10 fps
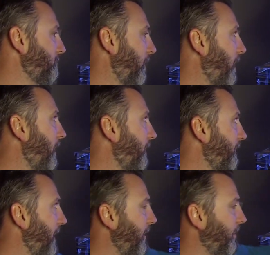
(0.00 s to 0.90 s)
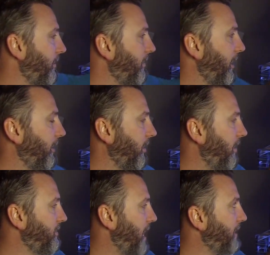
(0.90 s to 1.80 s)
And that, it
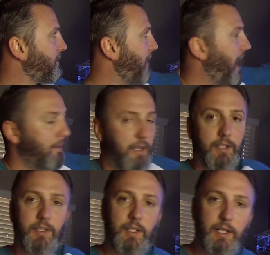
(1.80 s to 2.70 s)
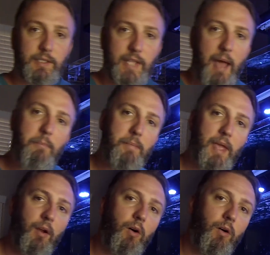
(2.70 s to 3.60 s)
loves that spot because it gets that
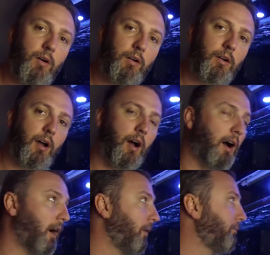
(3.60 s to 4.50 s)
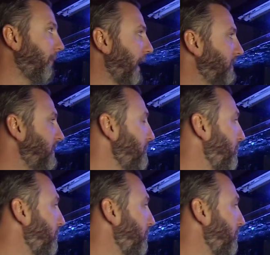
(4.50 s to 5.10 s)
middle HD